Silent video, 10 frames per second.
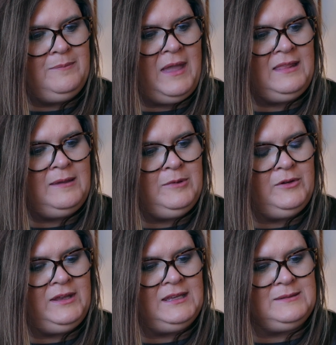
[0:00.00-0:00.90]

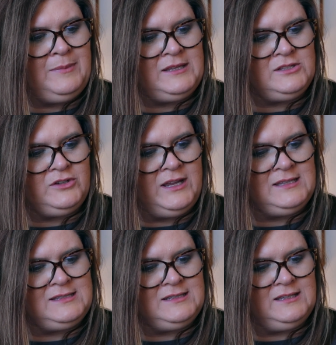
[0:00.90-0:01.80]
Beauty Best
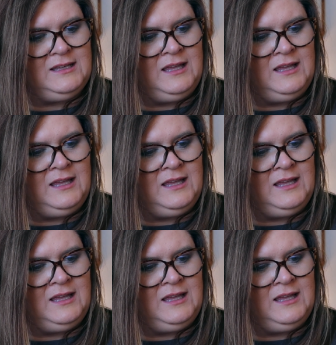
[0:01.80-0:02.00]
Dressed